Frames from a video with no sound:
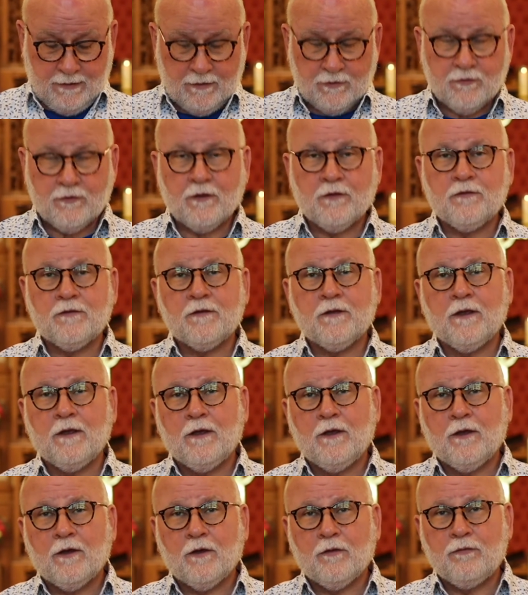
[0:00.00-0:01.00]
just
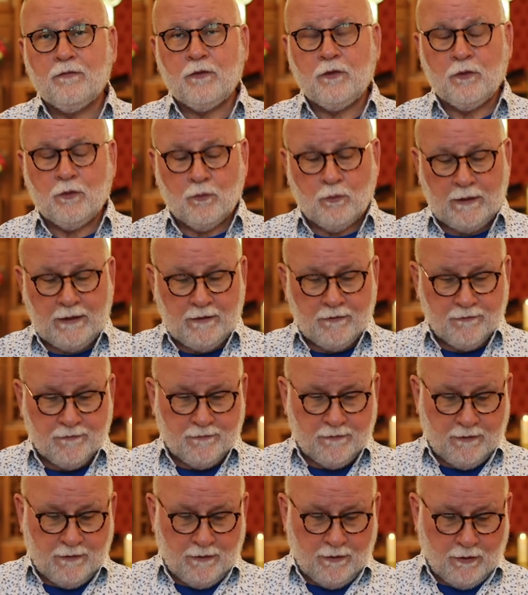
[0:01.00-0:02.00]
a few weeks